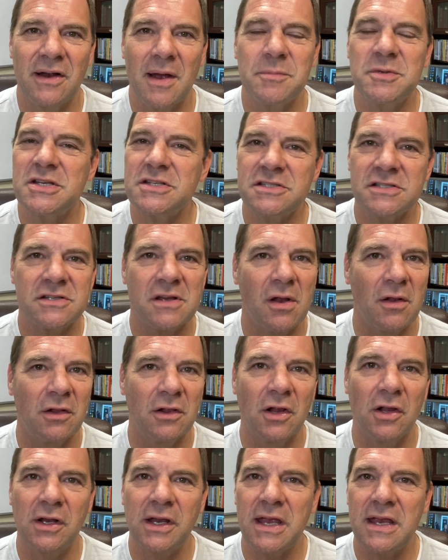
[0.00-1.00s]
I'm just
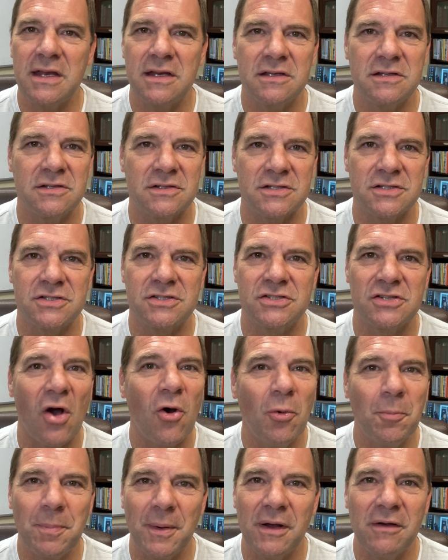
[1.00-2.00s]
looking to
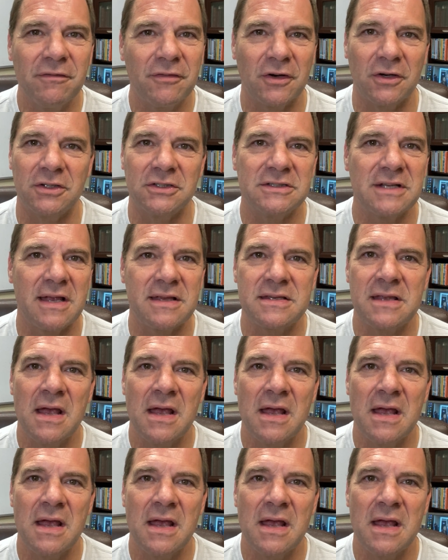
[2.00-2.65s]
SOAP a verse.